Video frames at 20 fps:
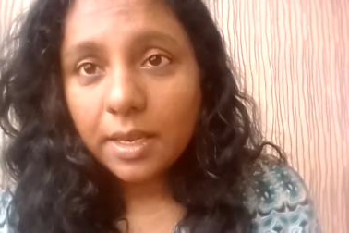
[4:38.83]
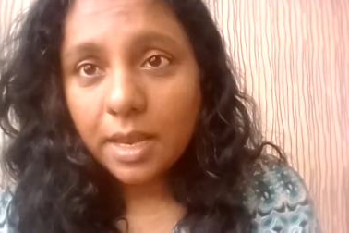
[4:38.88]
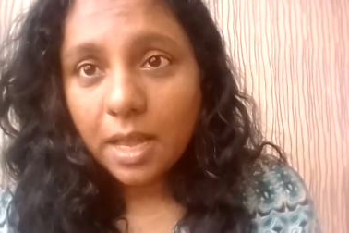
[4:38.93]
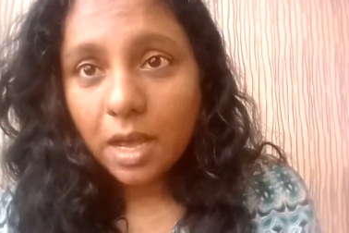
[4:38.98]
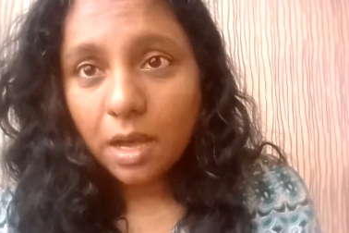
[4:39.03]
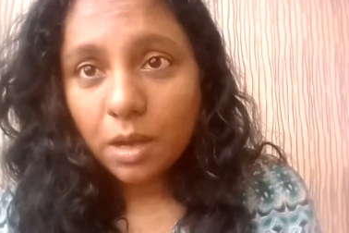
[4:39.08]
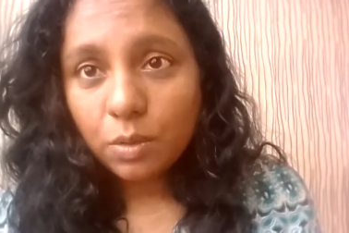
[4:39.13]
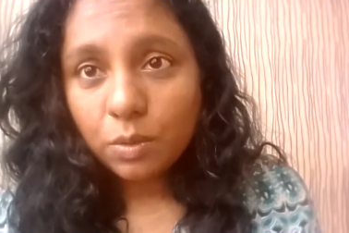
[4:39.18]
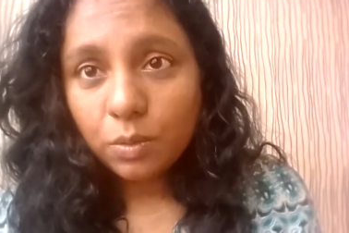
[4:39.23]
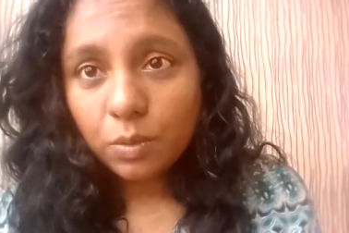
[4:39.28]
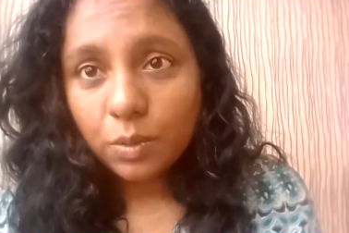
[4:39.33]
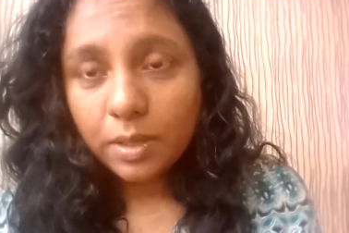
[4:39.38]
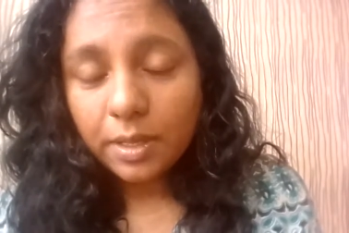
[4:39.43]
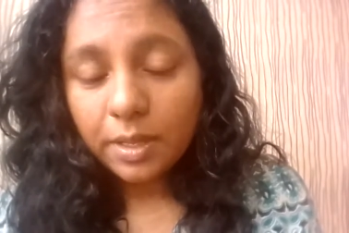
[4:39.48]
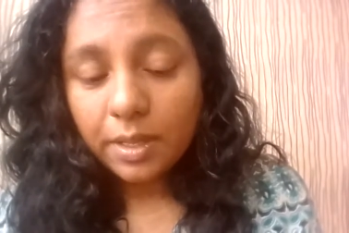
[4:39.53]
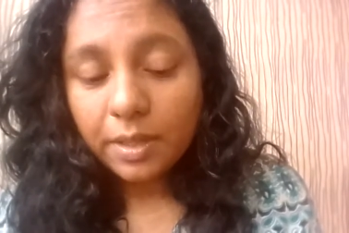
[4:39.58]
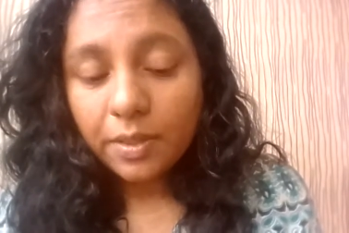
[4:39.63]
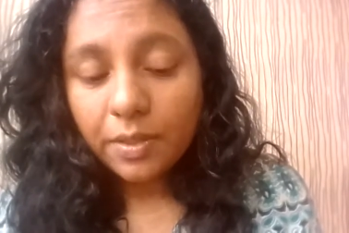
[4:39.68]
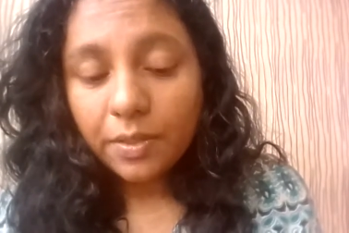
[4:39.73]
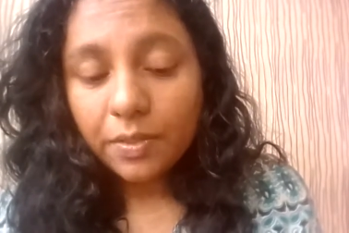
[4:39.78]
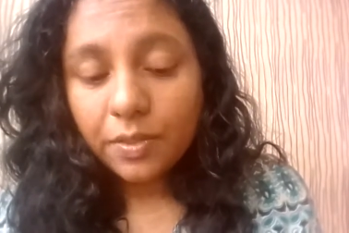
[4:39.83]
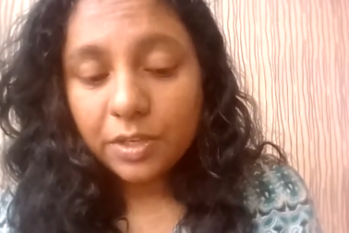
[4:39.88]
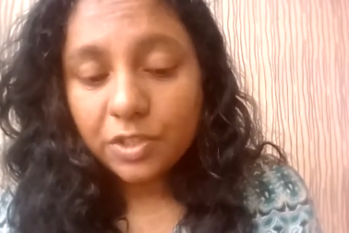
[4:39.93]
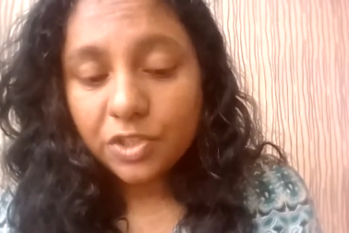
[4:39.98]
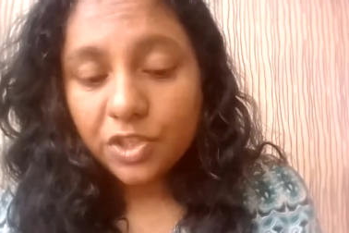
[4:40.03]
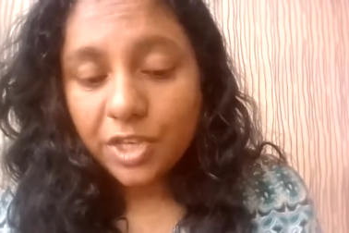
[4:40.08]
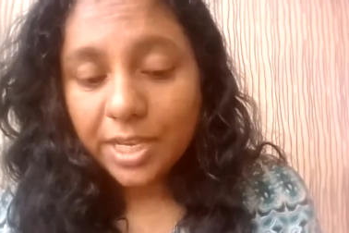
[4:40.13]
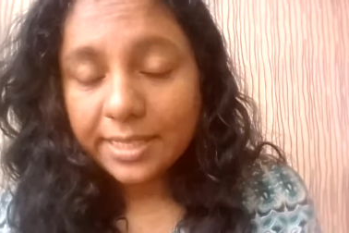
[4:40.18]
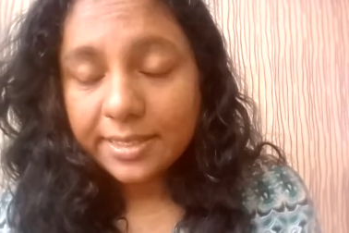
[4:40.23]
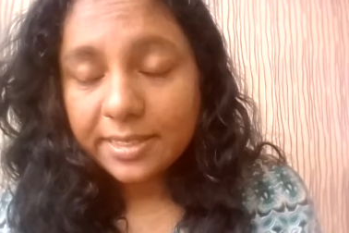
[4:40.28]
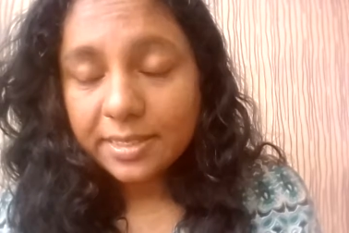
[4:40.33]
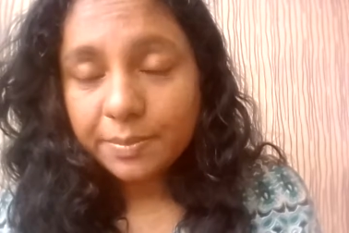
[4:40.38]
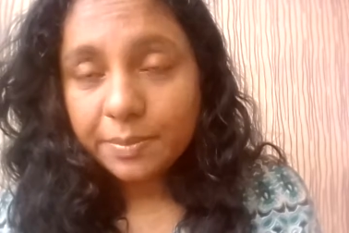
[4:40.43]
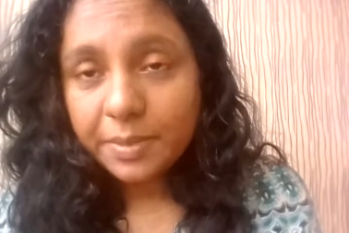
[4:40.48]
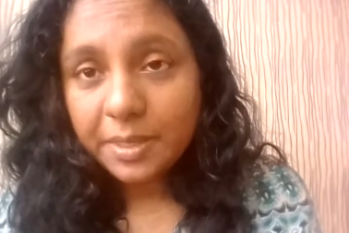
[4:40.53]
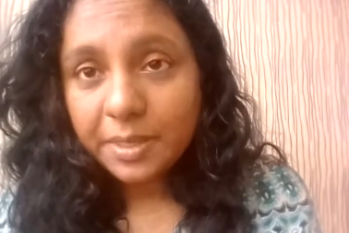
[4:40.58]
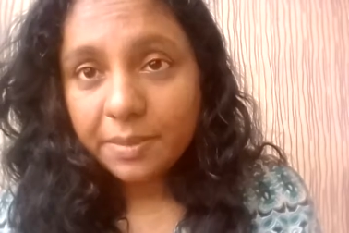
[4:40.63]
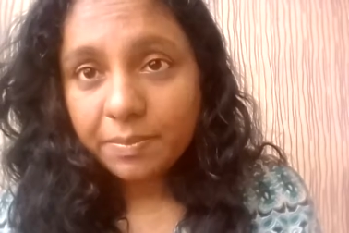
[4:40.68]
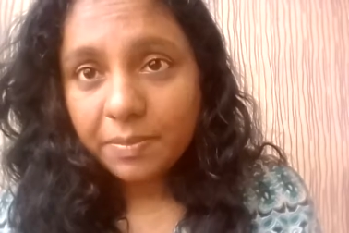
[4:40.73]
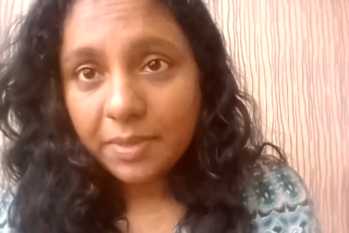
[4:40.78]
Now, the
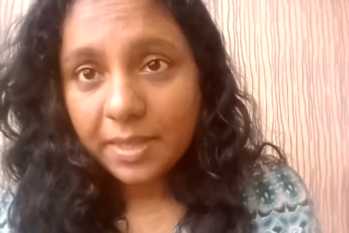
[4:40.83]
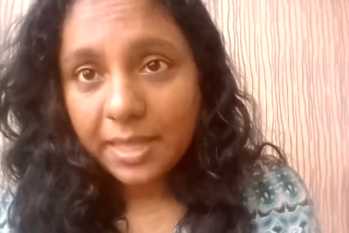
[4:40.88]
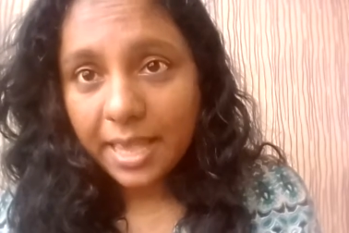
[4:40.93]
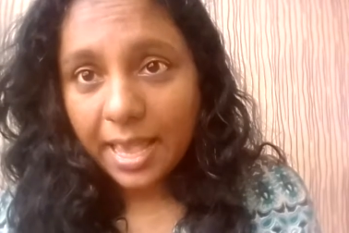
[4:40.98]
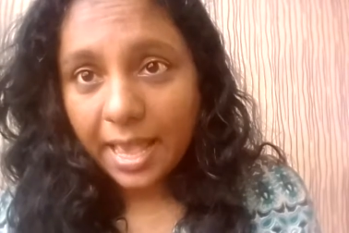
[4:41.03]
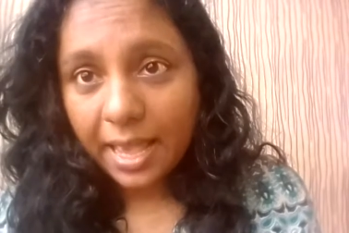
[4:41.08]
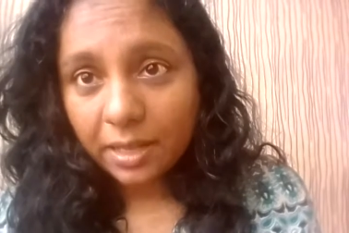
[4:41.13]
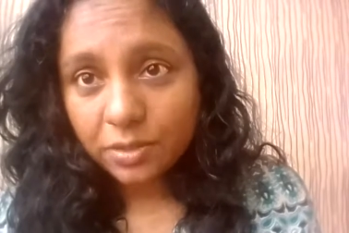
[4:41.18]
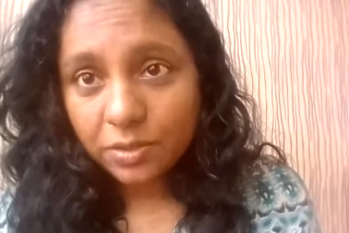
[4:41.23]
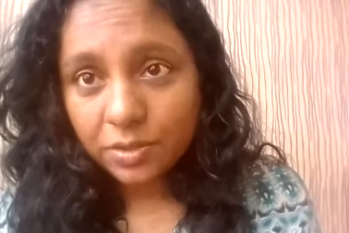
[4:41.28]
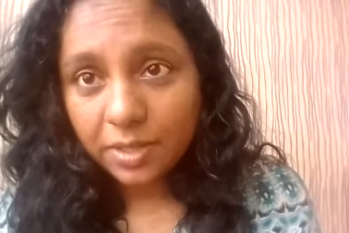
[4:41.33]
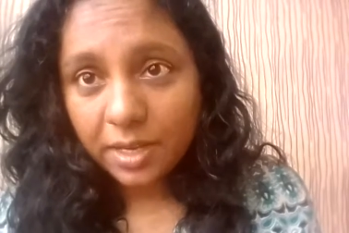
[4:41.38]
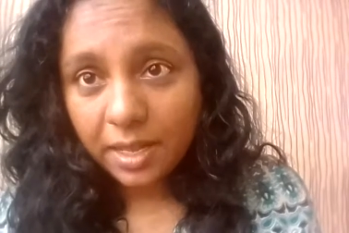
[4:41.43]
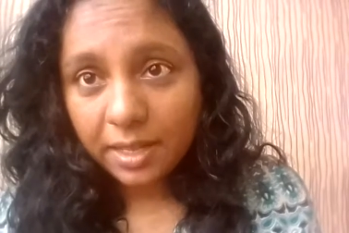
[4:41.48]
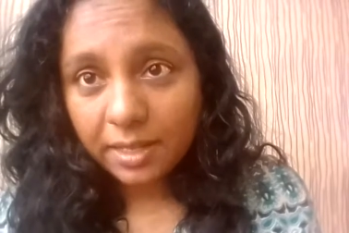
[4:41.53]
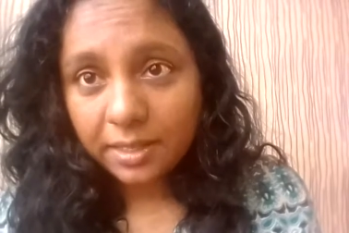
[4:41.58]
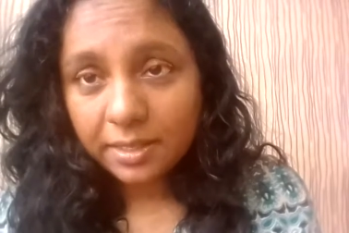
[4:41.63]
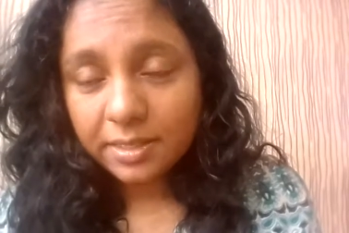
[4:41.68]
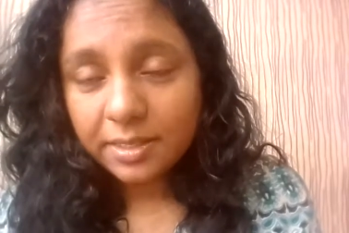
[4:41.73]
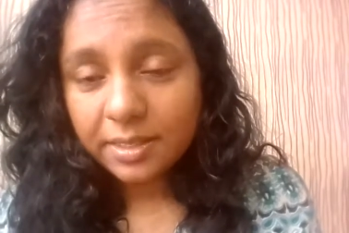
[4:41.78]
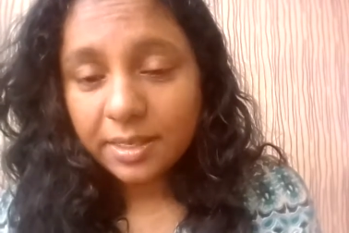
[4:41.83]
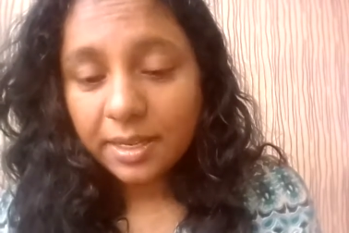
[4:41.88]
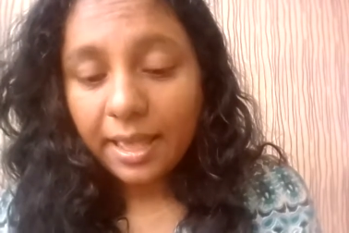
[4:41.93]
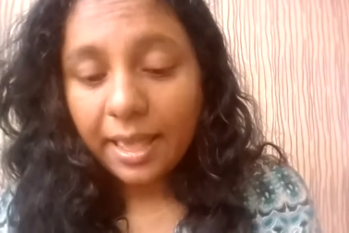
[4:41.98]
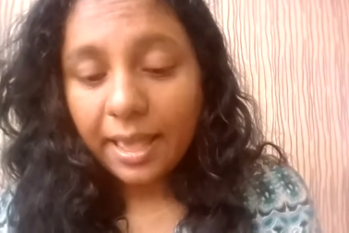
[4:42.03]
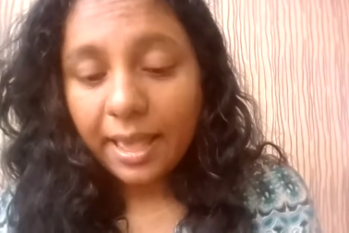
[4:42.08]
gelsemium, the aconite,